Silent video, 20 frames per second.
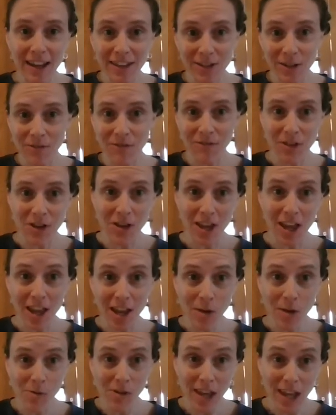So if
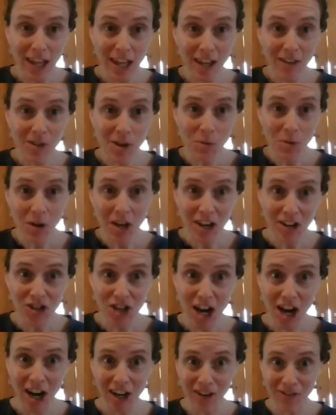any of you want to
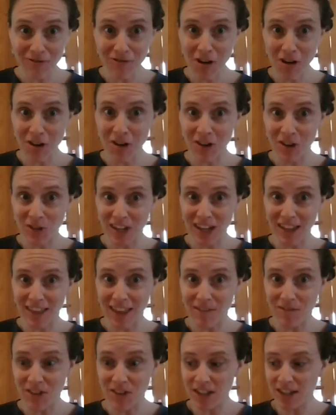share your photos, I'd
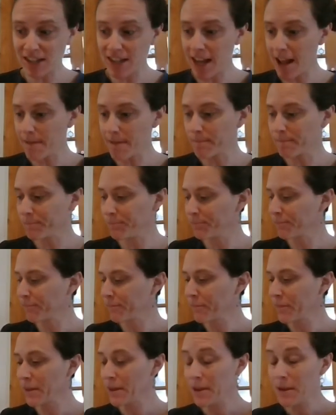love to see.
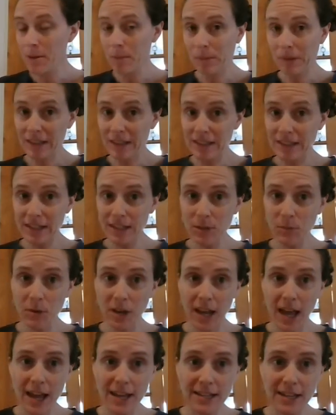This is what
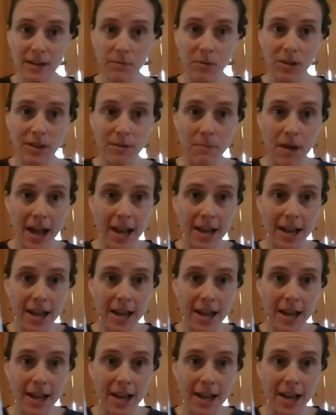I did with mine.